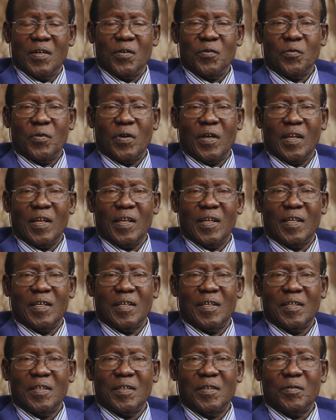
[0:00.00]

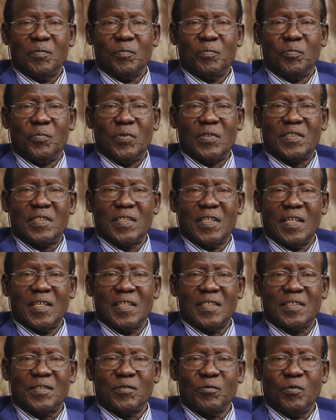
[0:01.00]
Well,
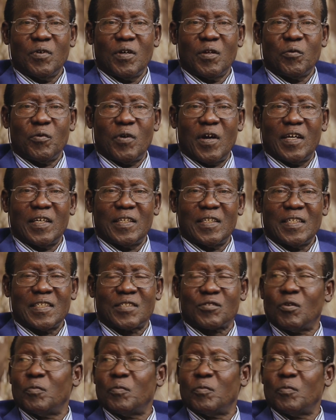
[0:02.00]
business worldwide is